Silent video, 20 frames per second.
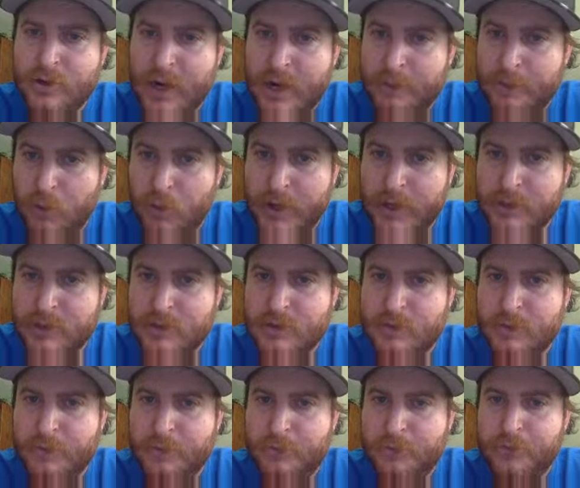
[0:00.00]
endpoints
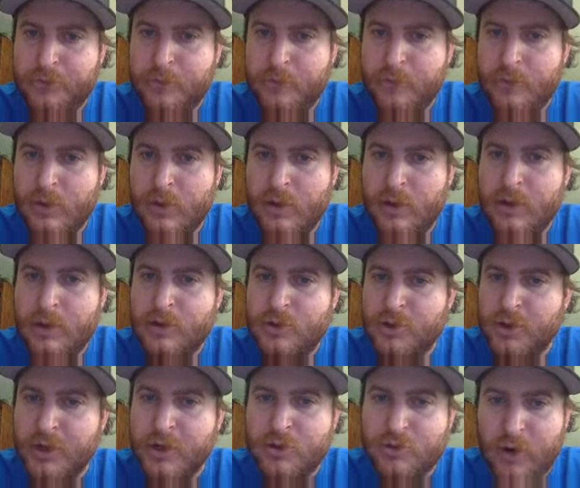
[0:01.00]

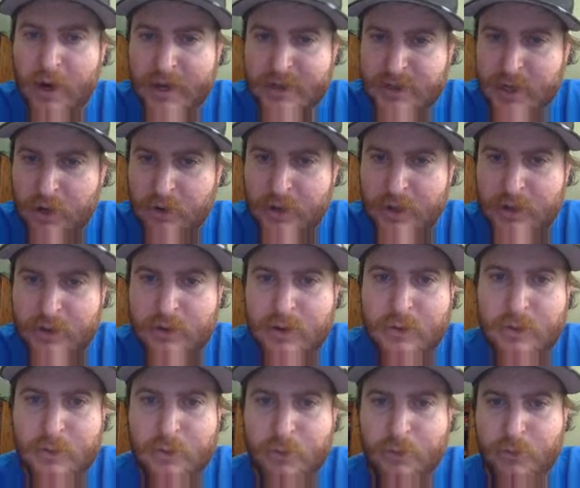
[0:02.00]
so you can cross out
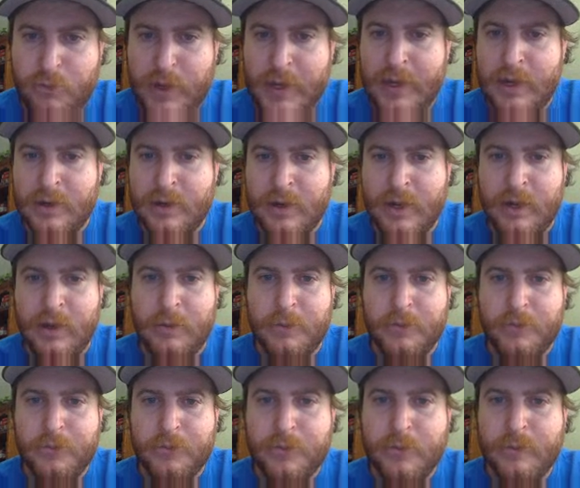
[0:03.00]
B and E.
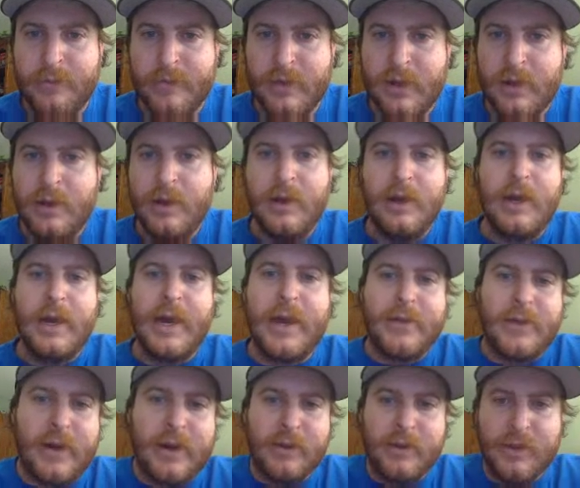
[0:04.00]
And
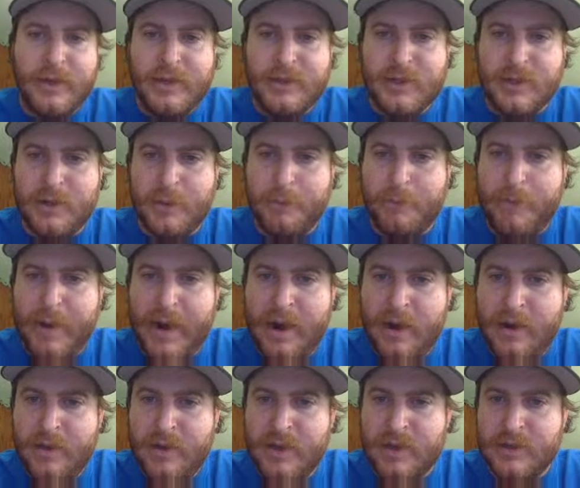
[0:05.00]
then at least
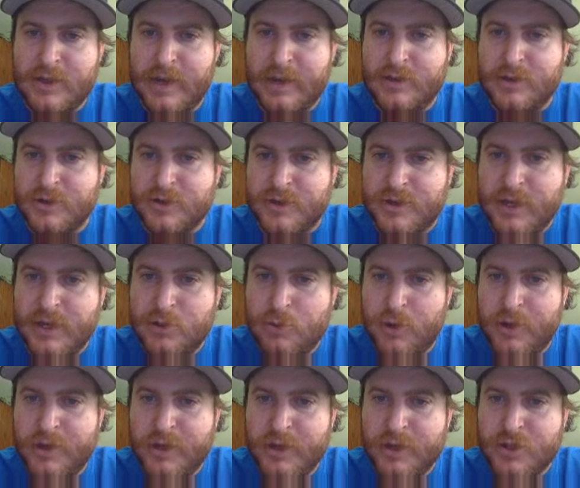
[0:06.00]
compare these answers. These
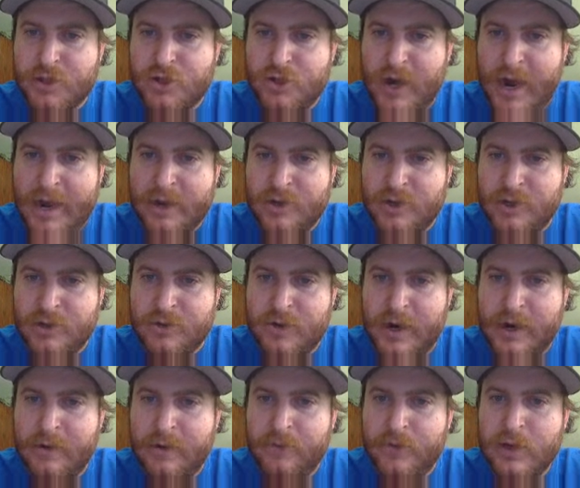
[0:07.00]
were the distractions,
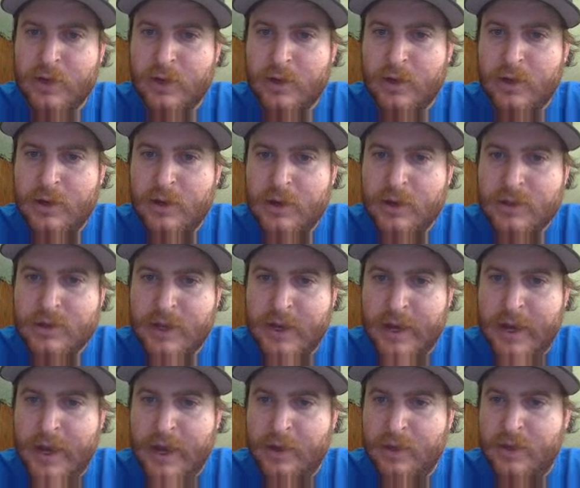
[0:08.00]
right? Say,
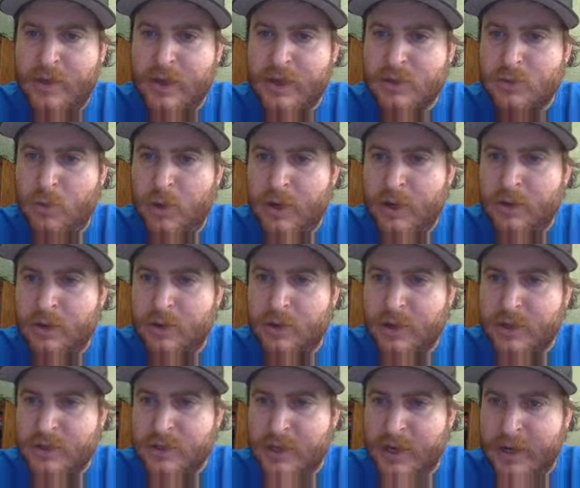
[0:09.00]
hey, this one
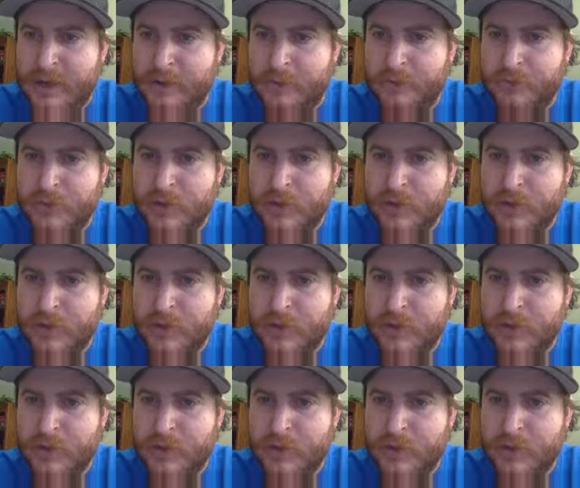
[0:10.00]
looks like,